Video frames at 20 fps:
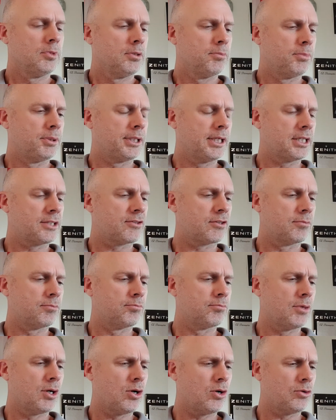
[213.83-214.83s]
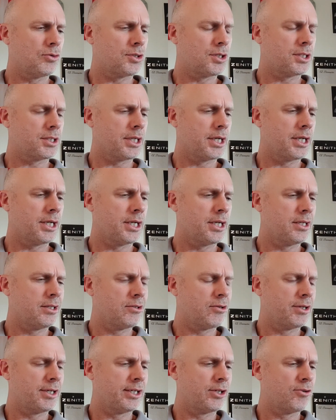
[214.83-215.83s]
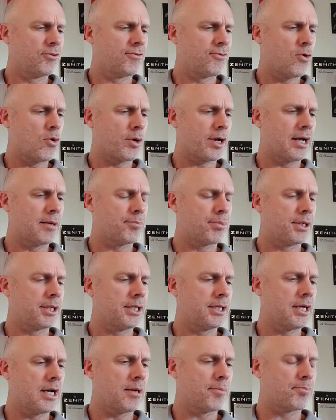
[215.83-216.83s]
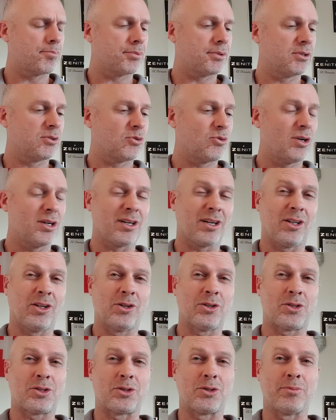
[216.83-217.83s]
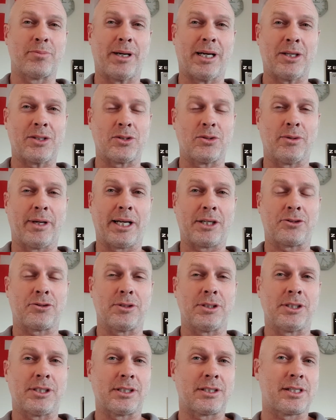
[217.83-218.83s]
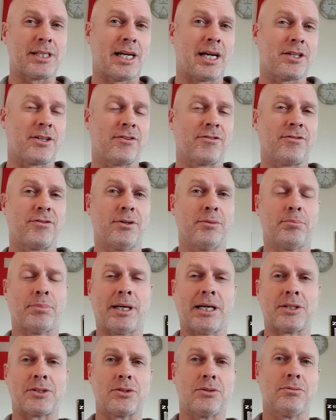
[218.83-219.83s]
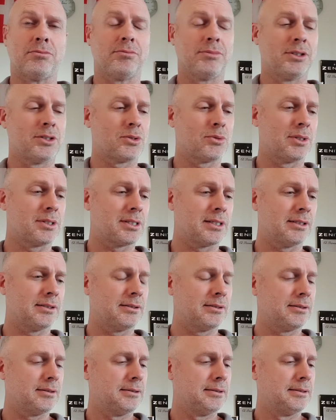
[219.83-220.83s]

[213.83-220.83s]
that's from Holstein, 1904 company, up quite close to Basel, actually, just south of Basel in Switzerland.